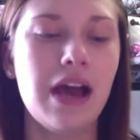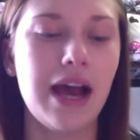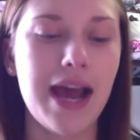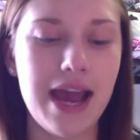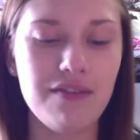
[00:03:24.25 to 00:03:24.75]

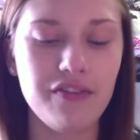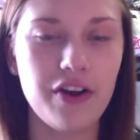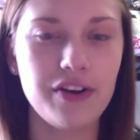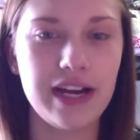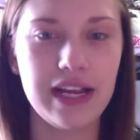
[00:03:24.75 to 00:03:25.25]
I haven't
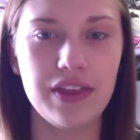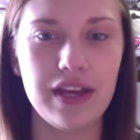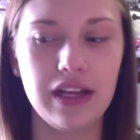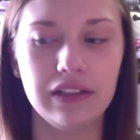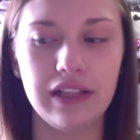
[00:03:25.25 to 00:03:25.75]
found
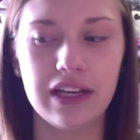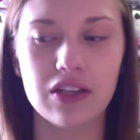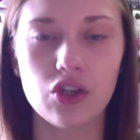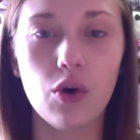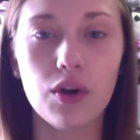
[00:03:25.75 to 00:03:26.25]
anything like
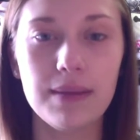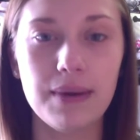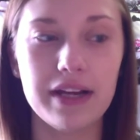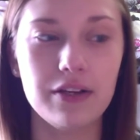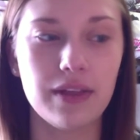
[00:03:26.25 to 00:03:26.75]
totally
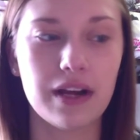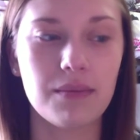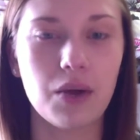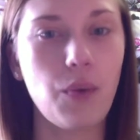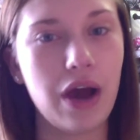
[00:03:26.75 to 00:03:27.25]
brand new that I'm
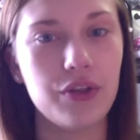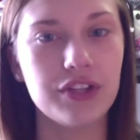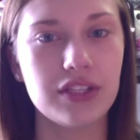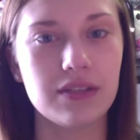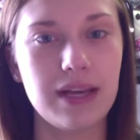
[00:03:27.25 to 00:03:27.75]
like, wow,
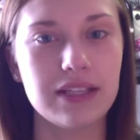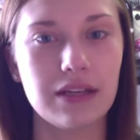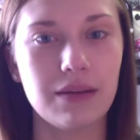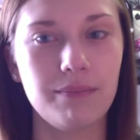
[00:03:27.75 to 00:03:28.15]
this is amazing,